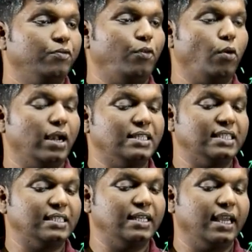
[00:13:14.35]
4 and
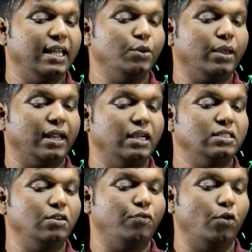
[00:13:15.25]
16, again you can
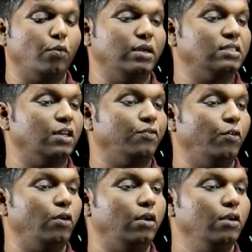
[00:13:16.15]
cancel. 4 1s are
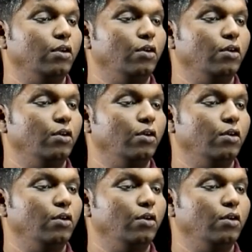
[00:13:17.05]
4,